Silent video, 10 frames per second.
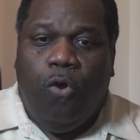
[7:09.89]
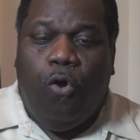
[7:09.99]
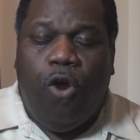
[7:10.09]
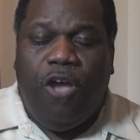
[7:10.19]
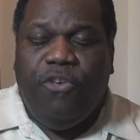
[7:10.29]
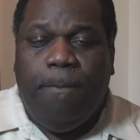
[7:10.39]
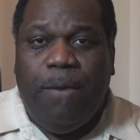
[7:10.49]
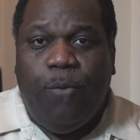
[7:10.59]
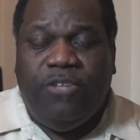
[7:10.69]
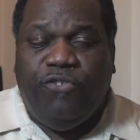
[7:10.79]
Or you
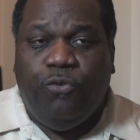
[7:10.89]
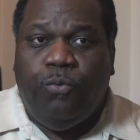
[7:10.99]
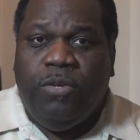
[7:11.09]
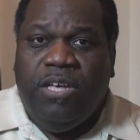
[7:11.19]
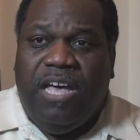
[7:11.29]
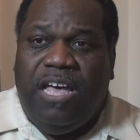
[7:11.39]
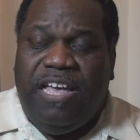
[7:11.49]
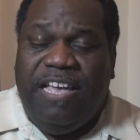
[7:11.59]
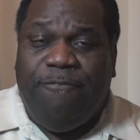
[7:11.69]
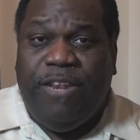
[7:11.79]
may want to,
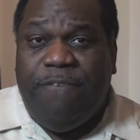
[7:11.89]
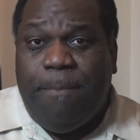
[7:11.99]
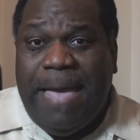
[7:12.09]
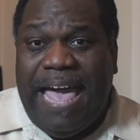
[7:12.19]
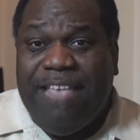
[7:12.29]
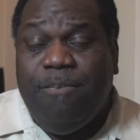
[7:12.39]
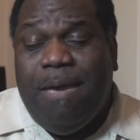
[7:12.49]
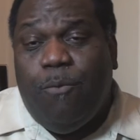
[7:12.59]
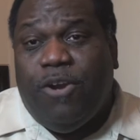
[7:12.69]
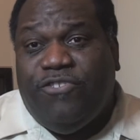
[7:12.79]
if you live in Manhattan, you
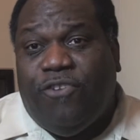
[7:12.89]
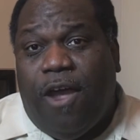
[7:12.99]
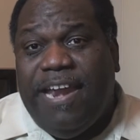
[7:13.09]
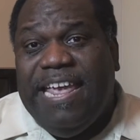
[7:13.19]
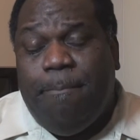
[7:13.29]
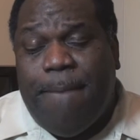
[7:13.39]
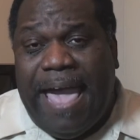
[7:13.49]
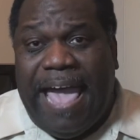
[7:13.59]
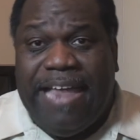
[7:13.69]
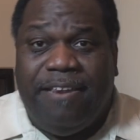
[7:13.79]
may want to start in
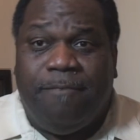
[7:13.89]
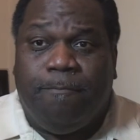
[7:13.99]
Manhattan.